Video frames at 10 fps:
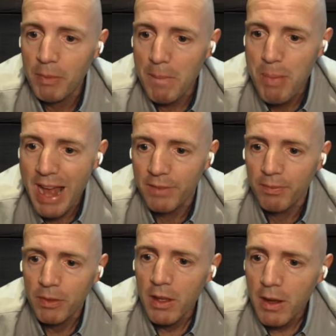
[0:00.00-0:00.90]

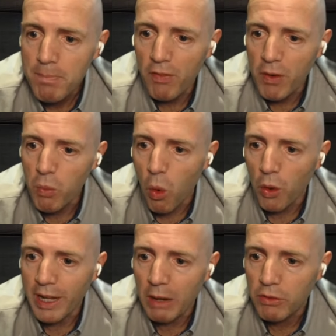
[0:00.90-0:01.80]
Ben, profit
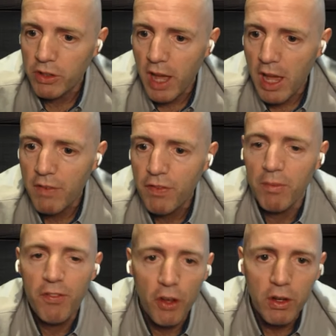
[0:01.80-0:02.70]
warning out today from
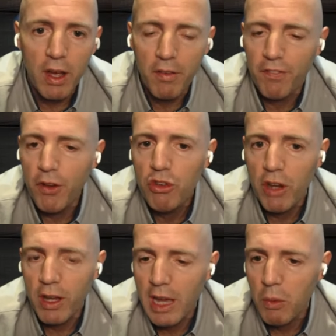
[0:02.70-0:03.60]

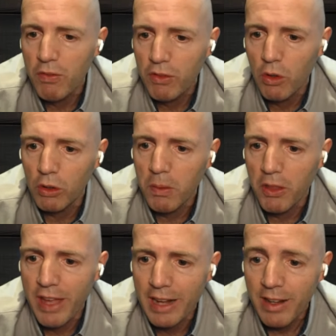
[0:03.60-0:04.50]
Future. Yeah, we've talked about
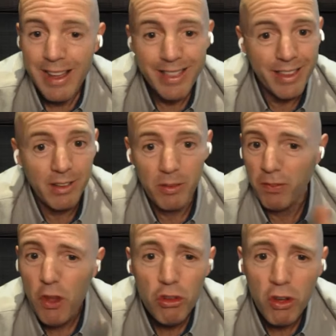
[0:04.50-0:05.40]
that.
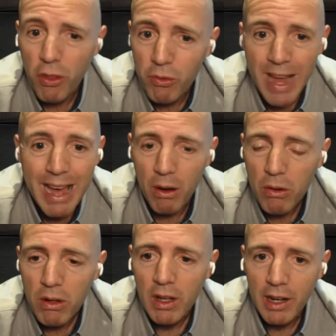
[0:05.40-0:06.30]
Future, though, now,
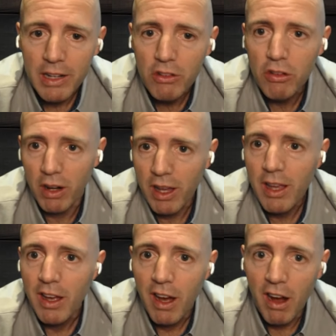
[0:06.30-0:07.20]
literally,
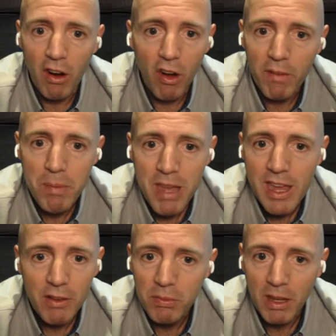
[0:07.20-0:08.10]
are on a
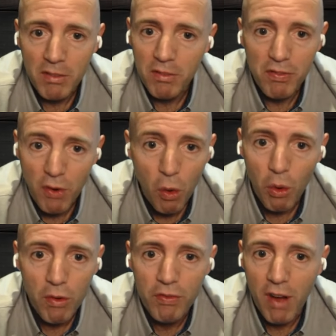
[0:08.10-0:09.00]
PE of something 4
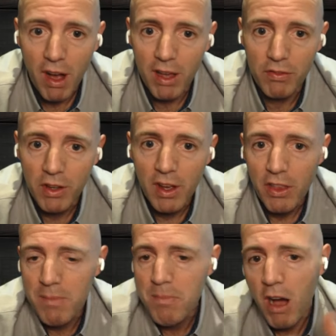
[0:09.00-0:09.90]
or 5.
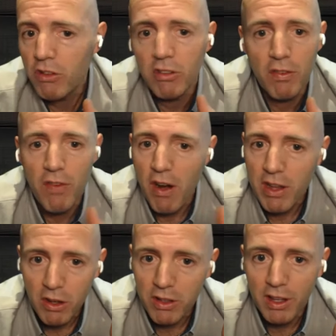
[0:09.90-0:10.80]
Their margins are very
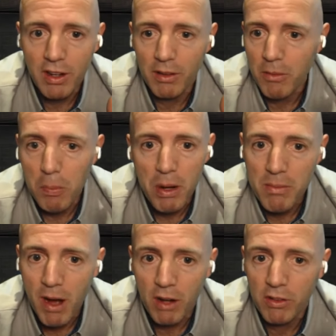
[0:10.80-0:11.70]
good. They operating
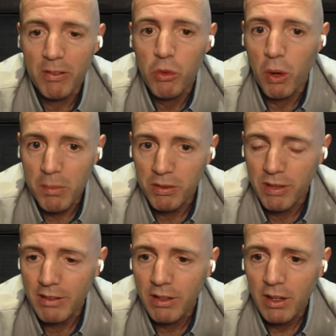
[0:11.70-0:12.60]
margin about
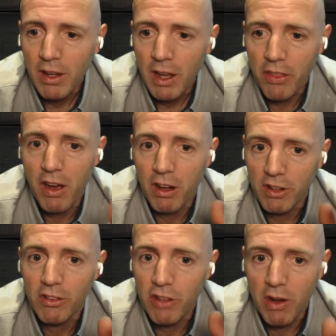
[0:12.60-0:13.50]
20%. They are
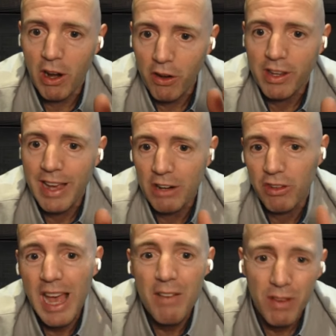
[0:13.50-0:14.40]
generating a lot of cash.
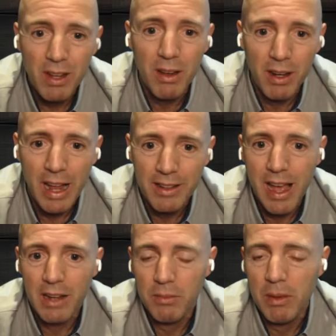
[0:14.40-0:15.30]
They have a net
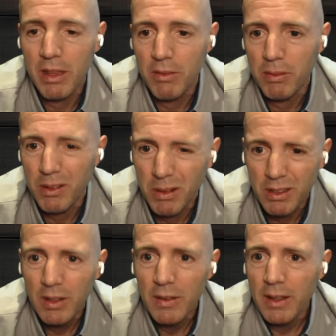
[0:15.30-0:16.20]
debt. I mean, they've got,
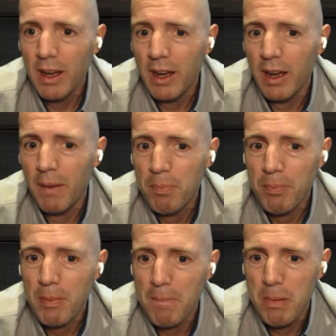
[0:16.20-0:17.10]

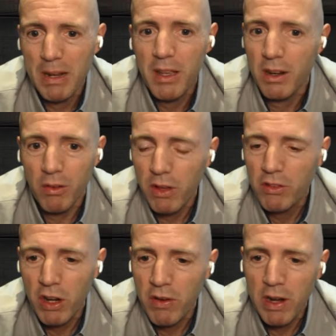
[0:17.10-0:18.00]
but you know, they're
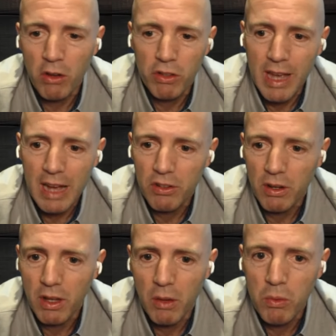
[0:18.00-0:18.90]
generating lots of cash.
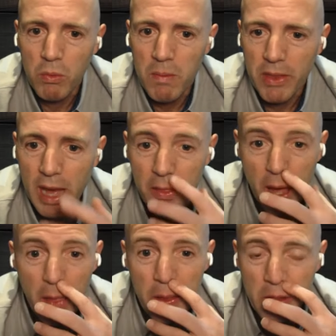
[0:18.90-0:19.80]
I wouldn't worry about that.
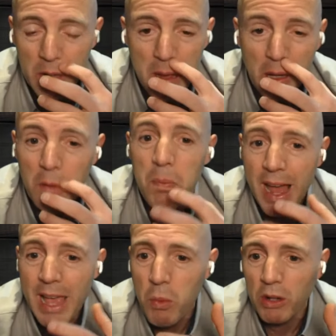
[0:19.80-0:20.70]
I think they're going to be a good
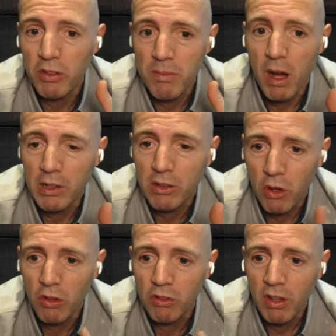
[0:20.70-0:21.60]
play once the market
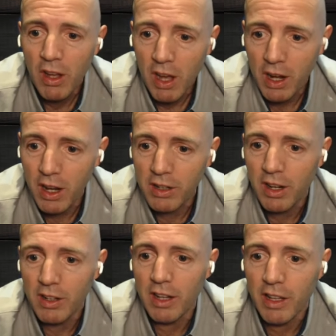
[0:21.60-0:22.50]
turns
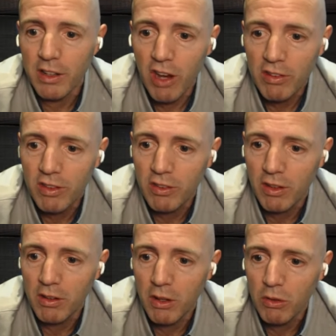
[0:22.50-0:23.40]
and it digests this
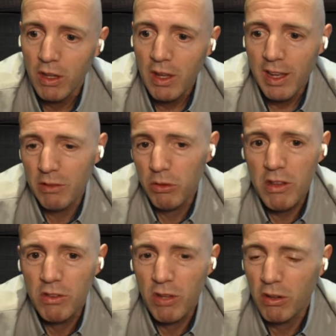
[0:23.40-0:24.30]
news. It's only
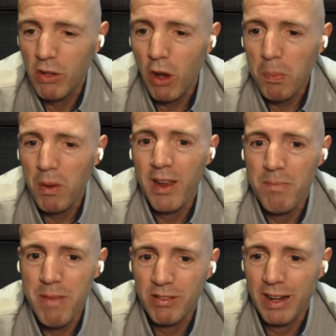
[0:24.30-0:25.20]
to a top line
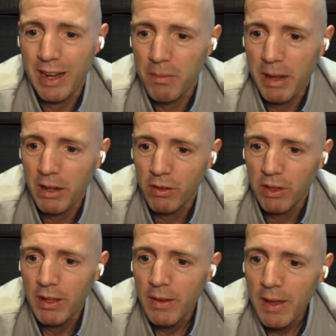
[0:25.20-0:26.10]
miss a little bit, I don't
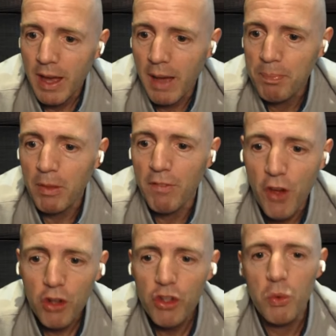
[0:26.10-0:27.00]
think.
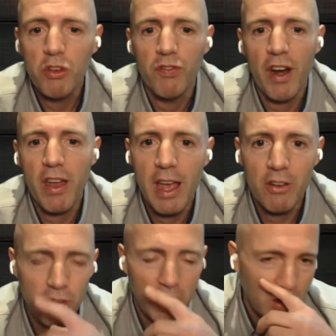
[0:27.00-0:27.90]
Vertu, which is very
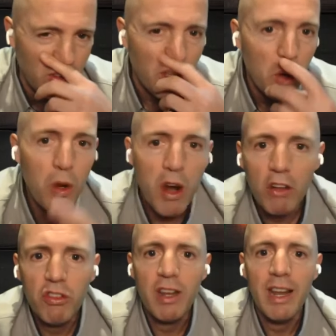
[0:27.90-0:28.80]
interesting because we are
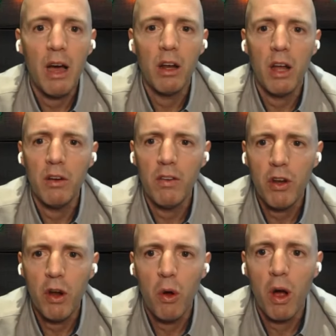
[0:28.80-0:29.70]
seeing now. I don't know if
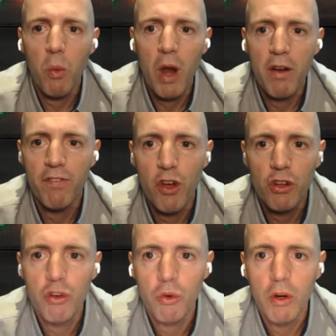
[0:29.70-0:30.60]
you're aware of
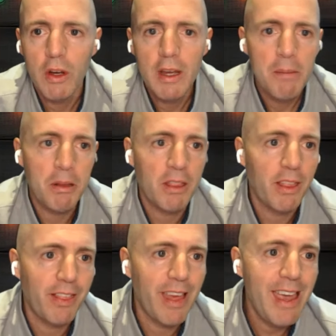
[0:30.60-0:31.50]
Vertu, but
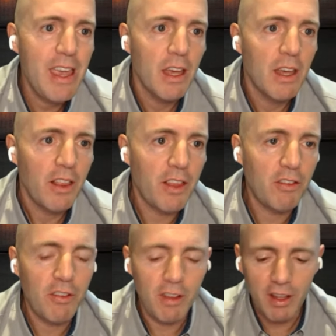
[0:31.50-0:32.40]

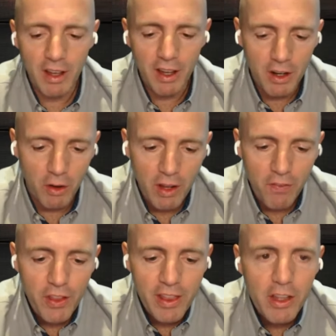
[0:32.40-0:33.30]
you know, if
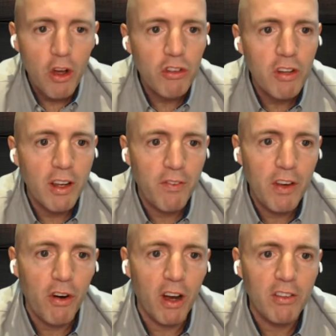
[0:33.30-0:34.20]
in the cost of living
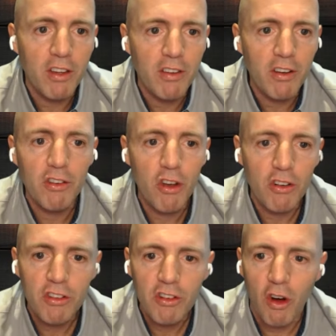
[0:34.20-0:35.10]
crisis, there are certain
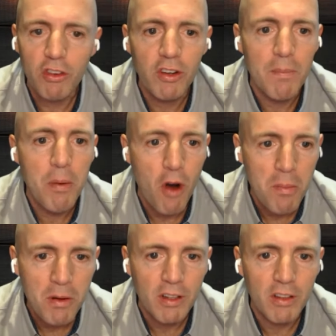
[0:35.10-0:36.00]
stocks that are
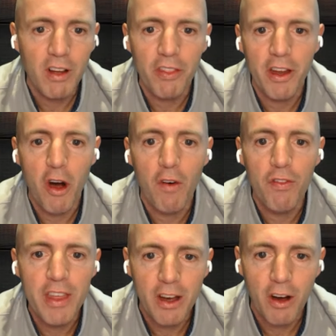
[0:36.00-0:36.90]
barometers, aren't there, of the